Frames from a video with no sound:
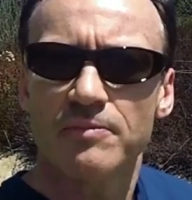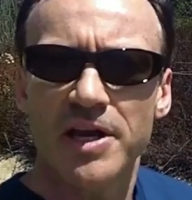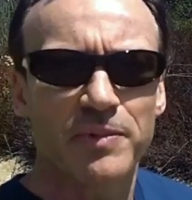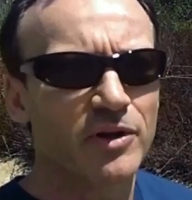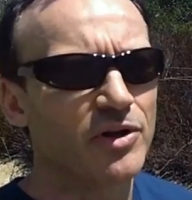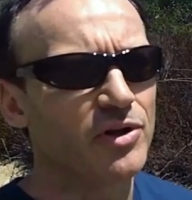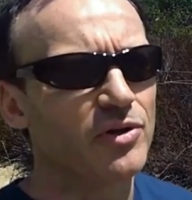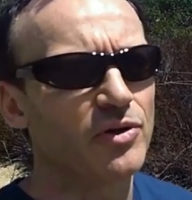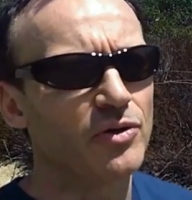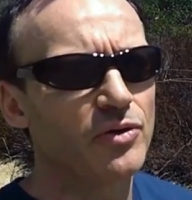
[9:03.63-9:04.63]
people
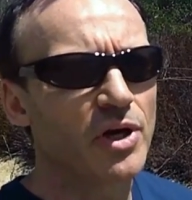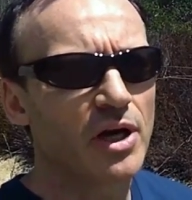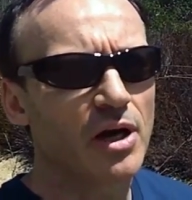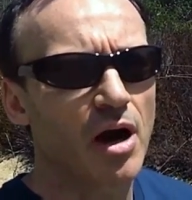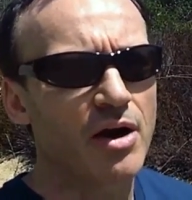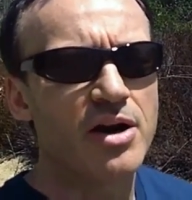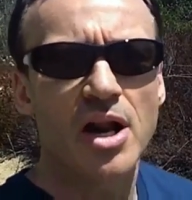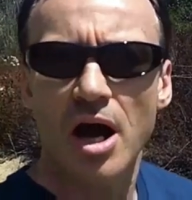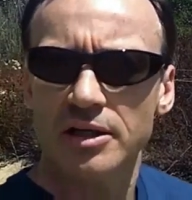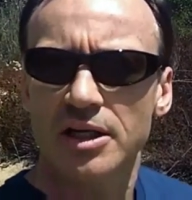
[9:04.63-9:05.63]
who are
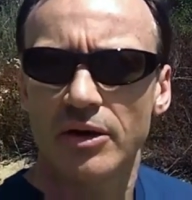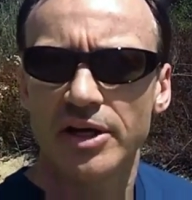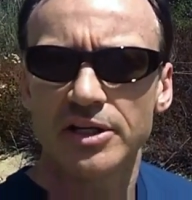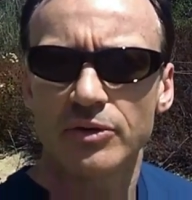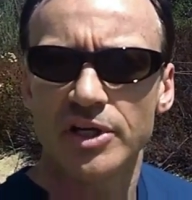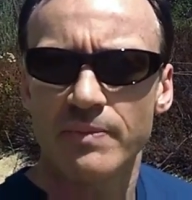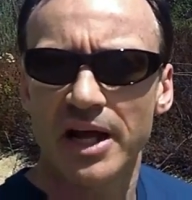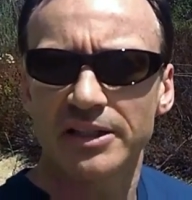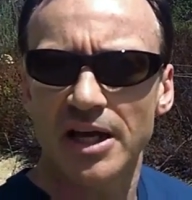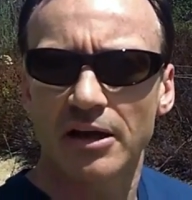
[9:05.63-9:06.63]
not going to go into
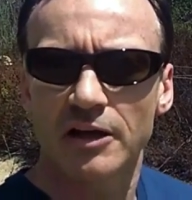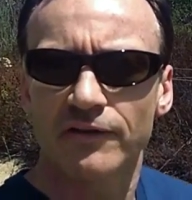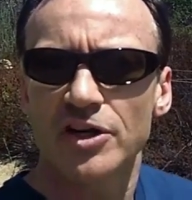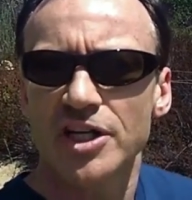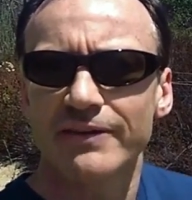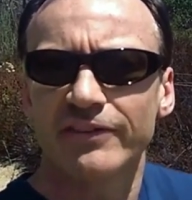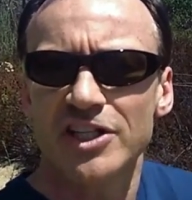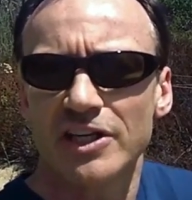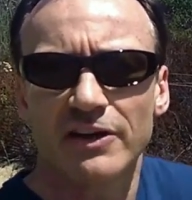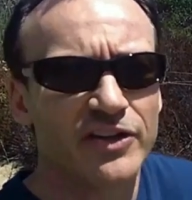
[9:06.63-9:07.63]
meltdown at the first sign
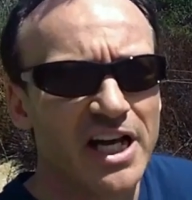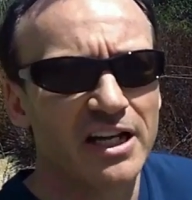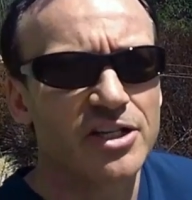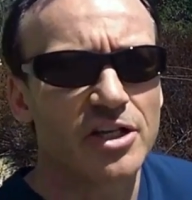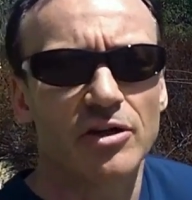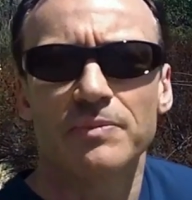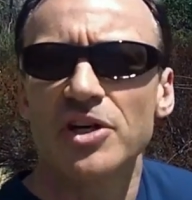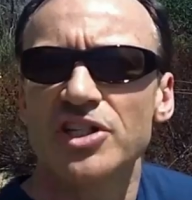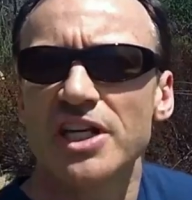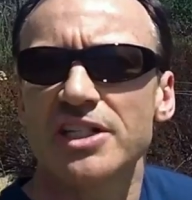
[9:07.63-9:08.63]
of a challenge. They're going to
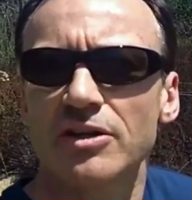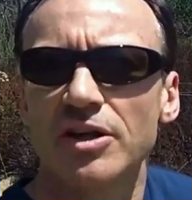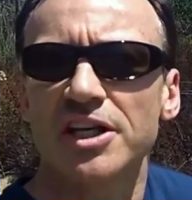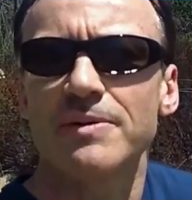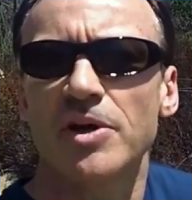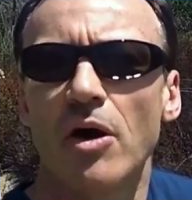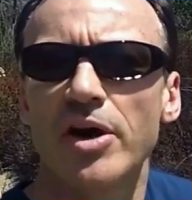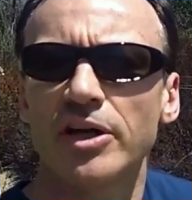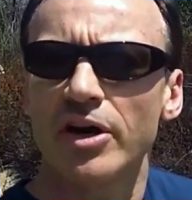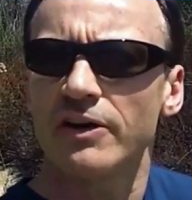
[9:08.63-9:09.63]
persist, they're going to keep
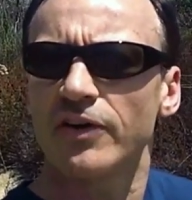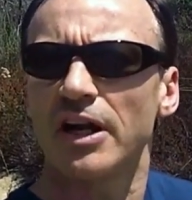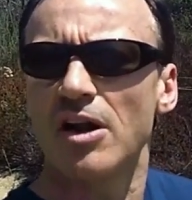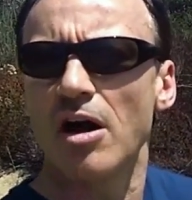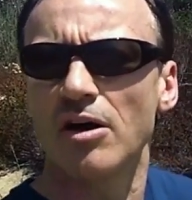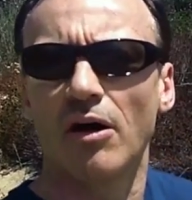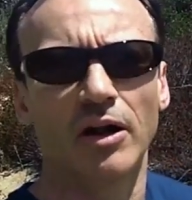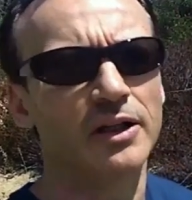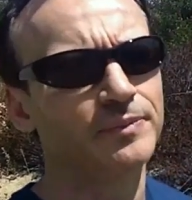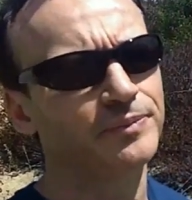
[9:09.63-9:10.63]
going, they're in it for the long
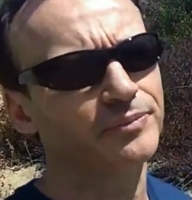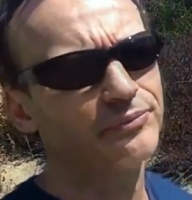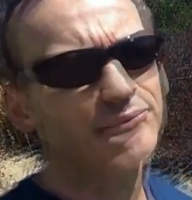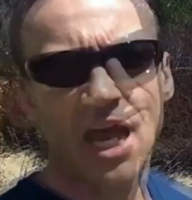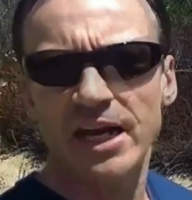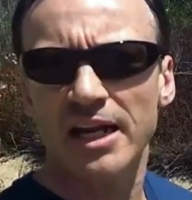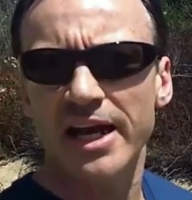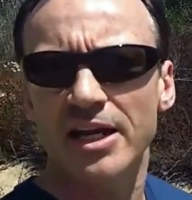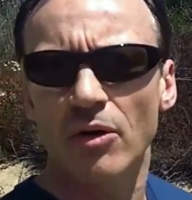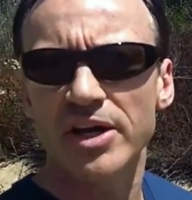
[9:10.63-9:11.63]
haul. It's kind of
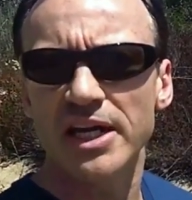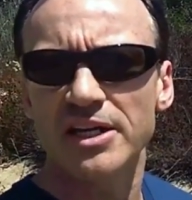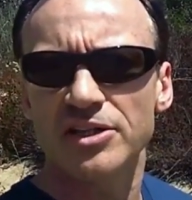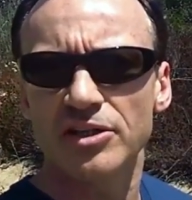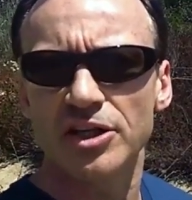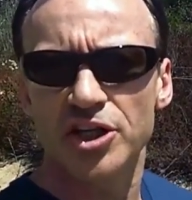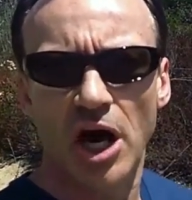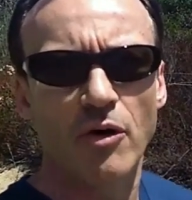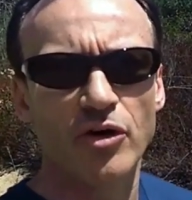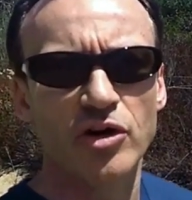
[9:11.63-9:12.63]
like going into the
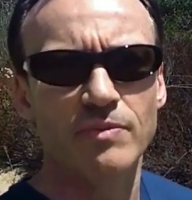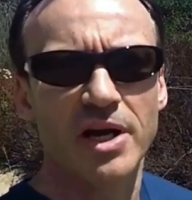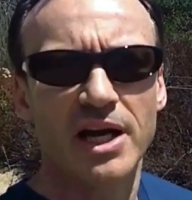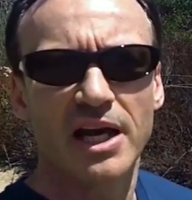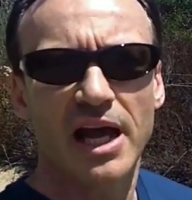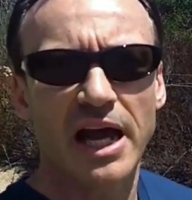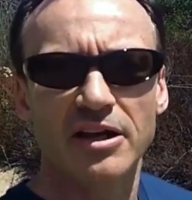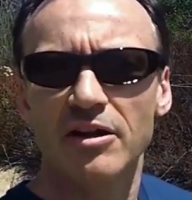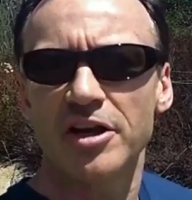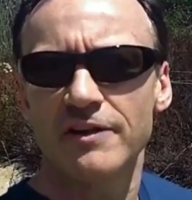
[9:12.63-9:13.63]
showroom
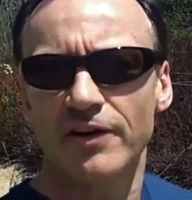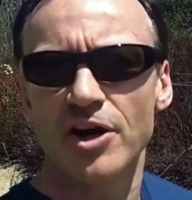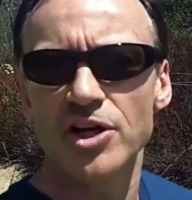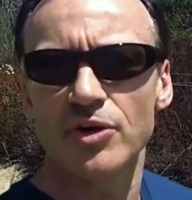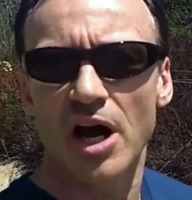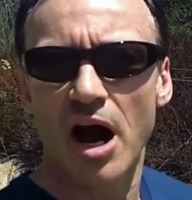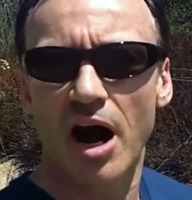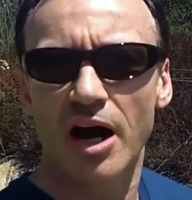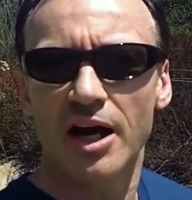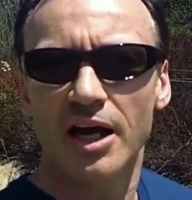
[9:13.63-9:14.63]
and you're looking for a new
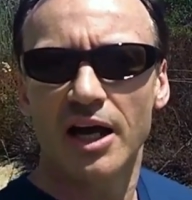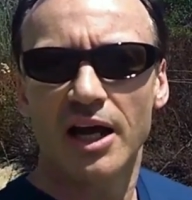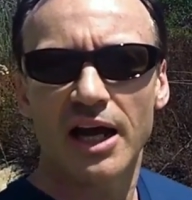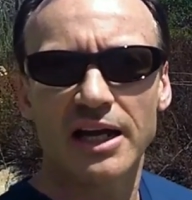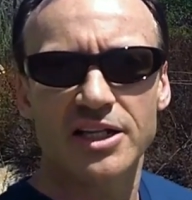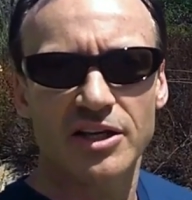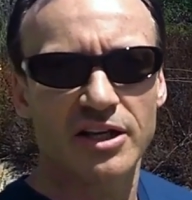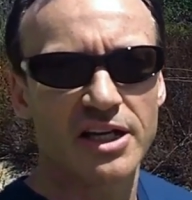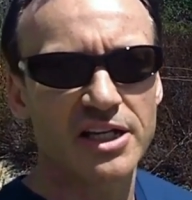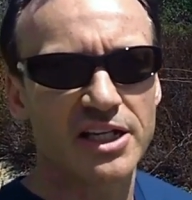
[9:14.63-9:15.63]
car, and
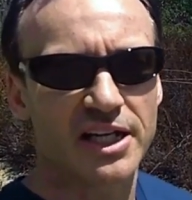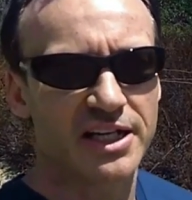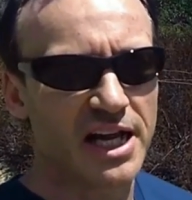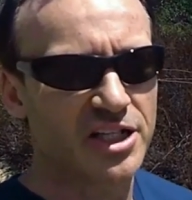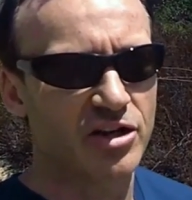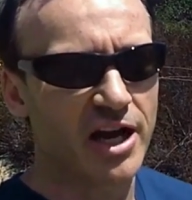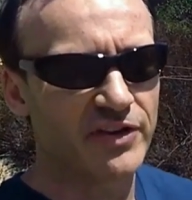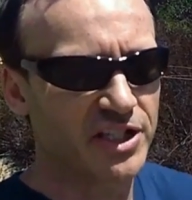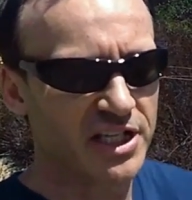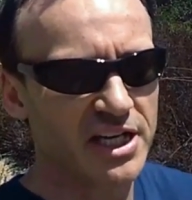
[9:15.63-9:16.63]
suddenly you take a test
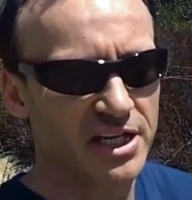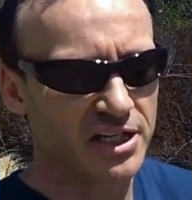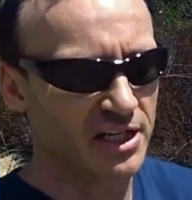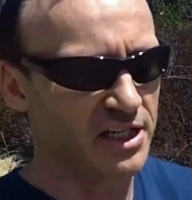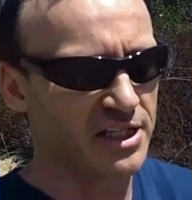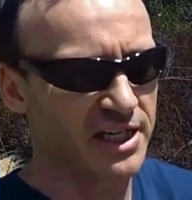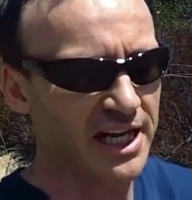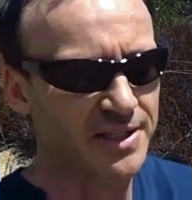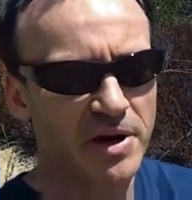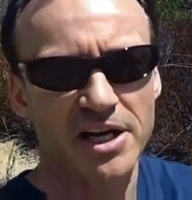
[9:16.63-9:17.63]
drive, you see it and you say,
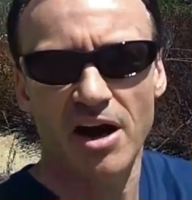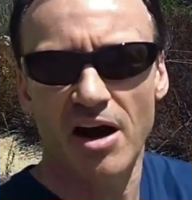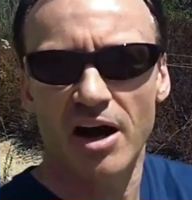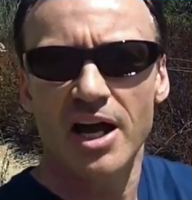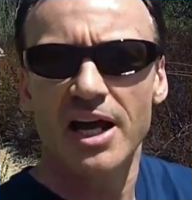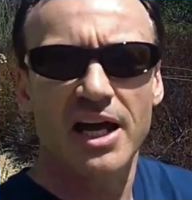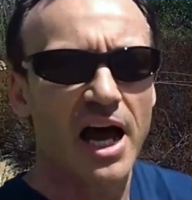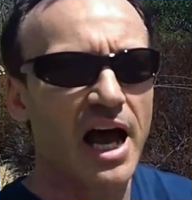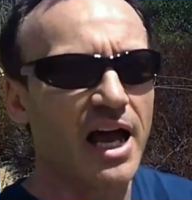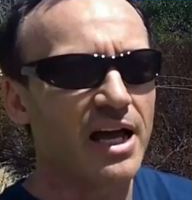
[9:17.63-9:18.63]
that's my car,
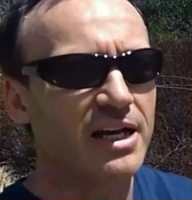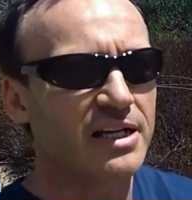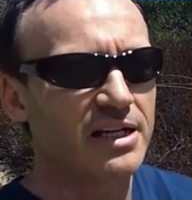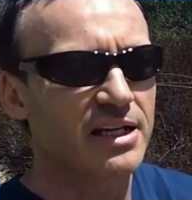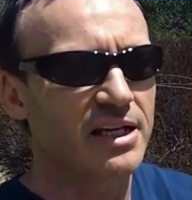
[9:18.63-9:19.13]
and